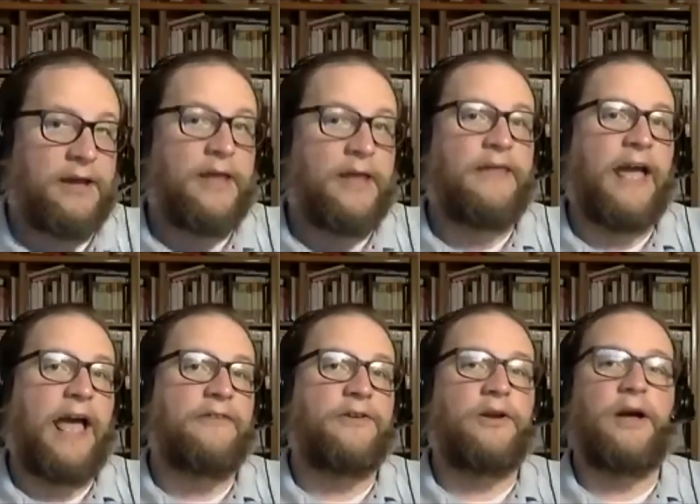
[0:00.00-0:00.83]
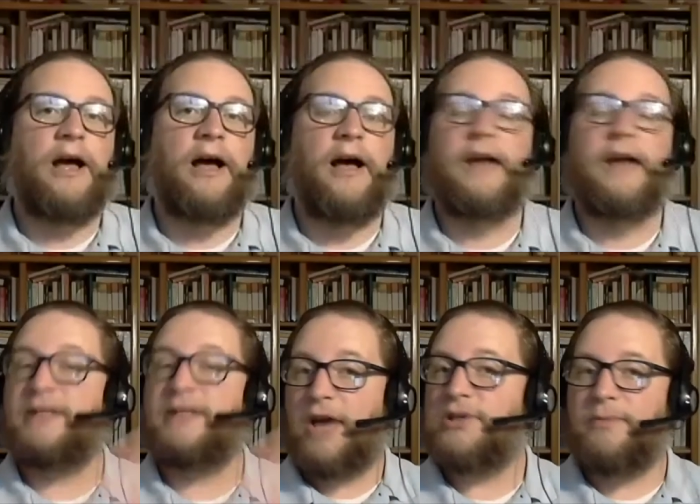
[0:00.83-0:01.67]
they have a
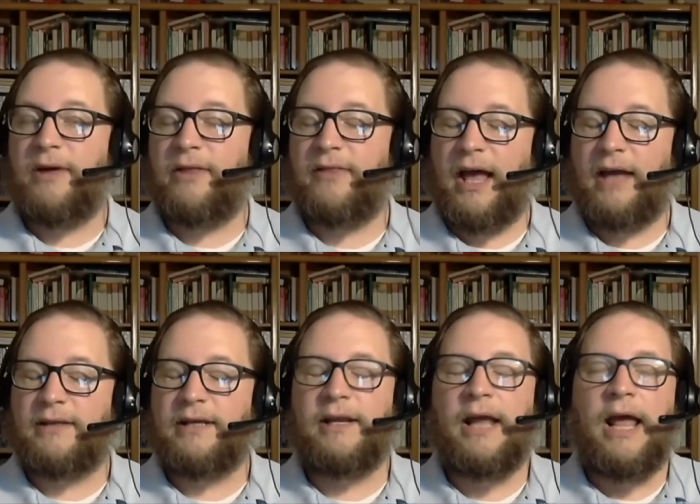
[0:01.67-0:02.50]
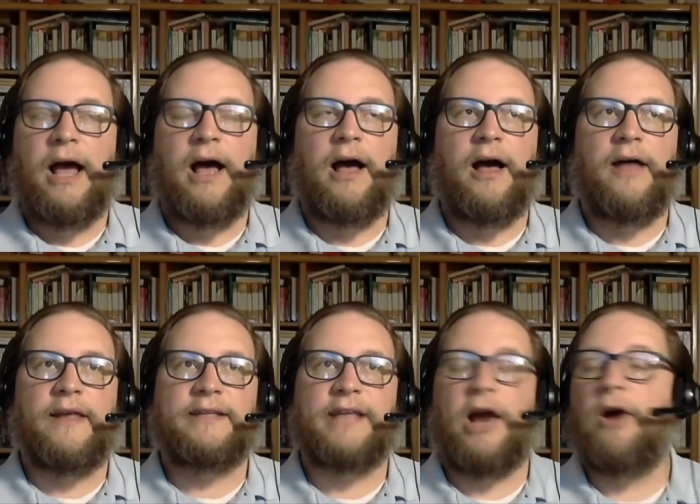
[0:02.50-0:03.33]
discussion about that. And they
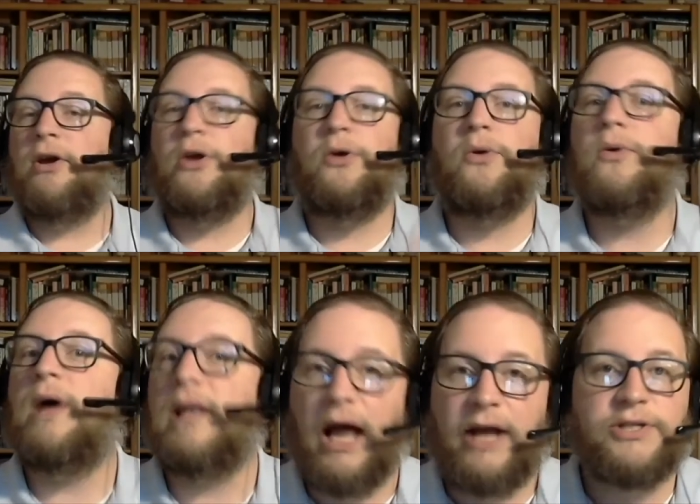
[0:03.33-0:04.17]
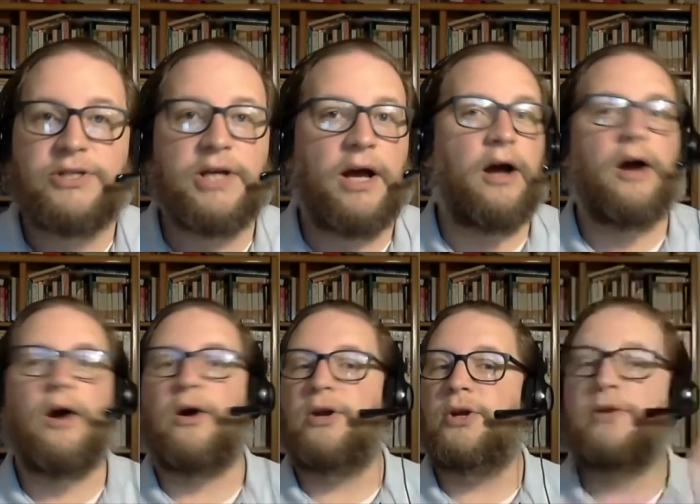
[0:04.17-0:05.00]
say, are you Elijah? Are
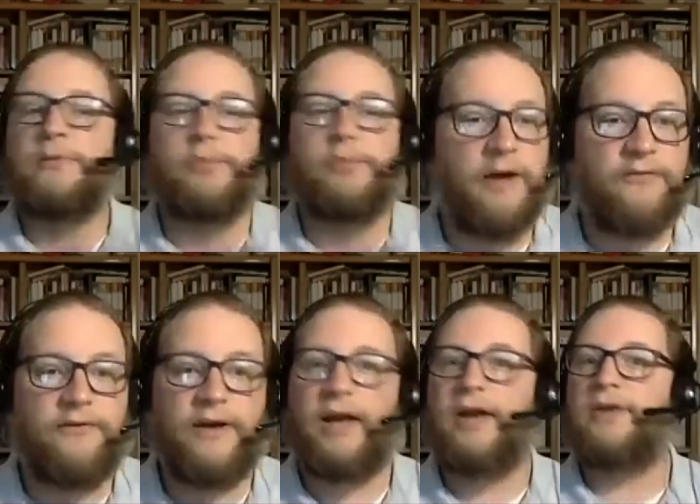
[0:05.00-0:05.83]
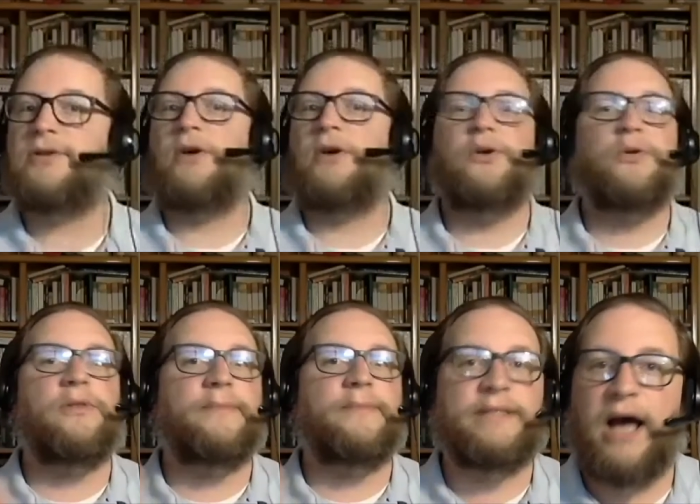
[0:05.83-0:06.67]
you the prophet? Are you the
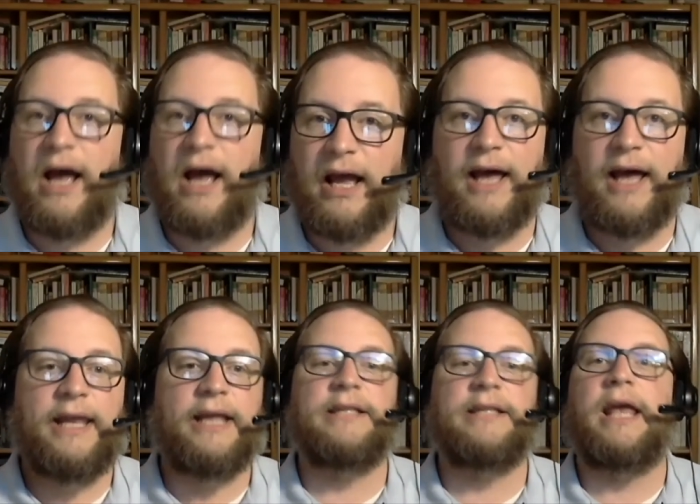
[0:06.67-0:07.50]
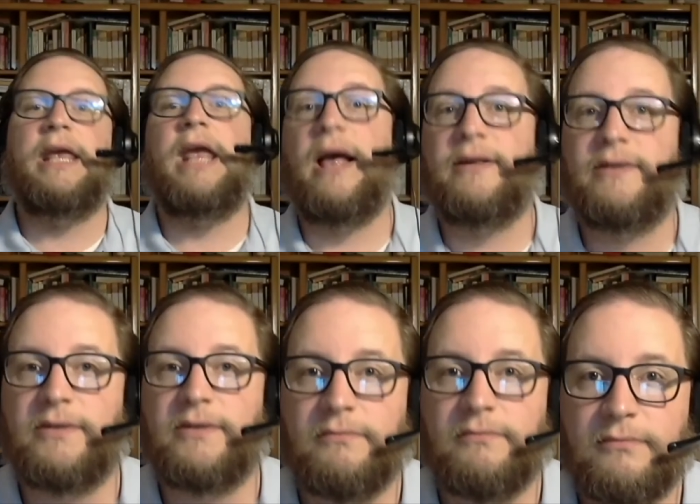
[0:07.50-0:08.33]
Messiah? And he's like,
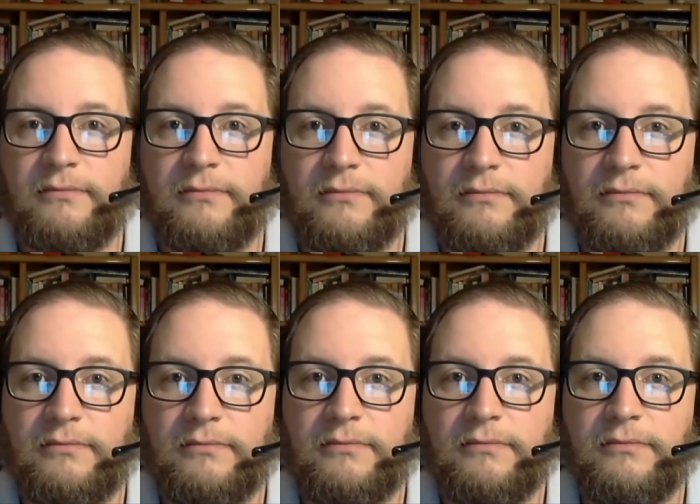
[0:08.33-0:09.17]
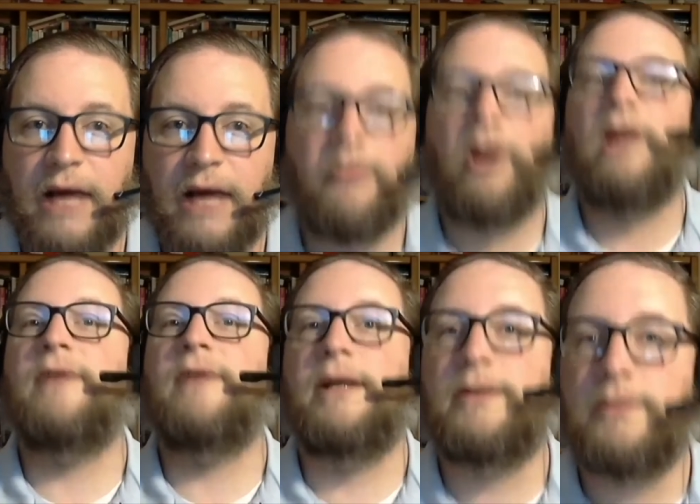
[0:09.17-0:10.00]
yes. I'm all of
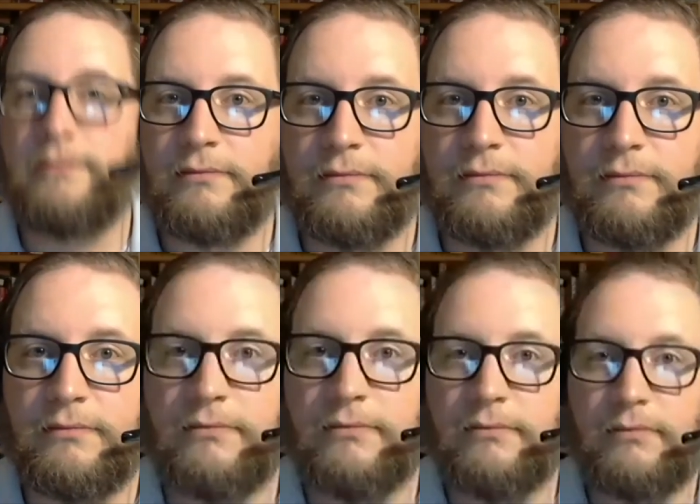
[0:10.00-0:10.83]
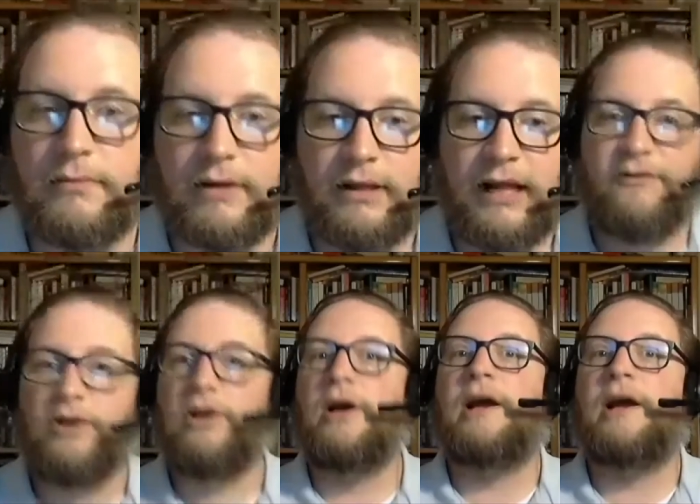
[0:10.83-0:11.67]
it. If you're
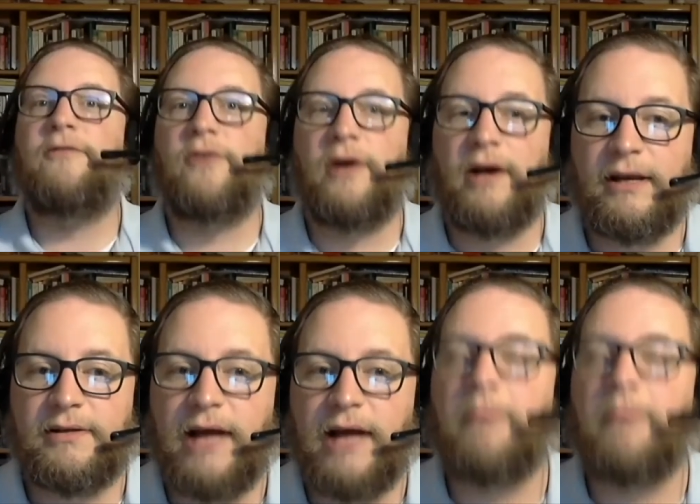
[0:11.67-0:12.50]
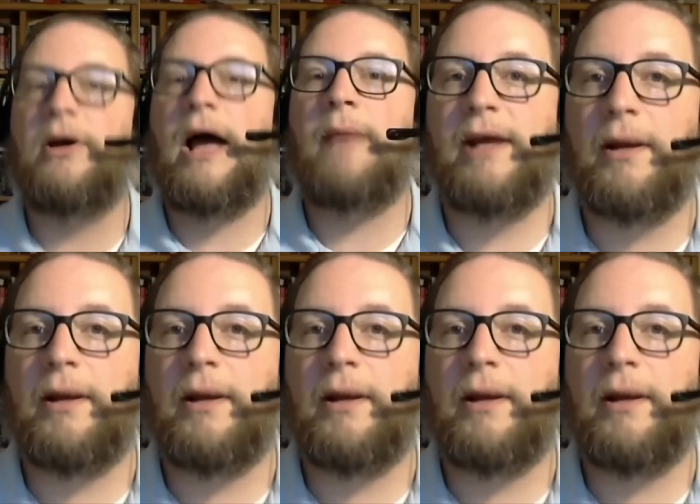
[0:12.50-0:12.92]
looking for it, I'm him.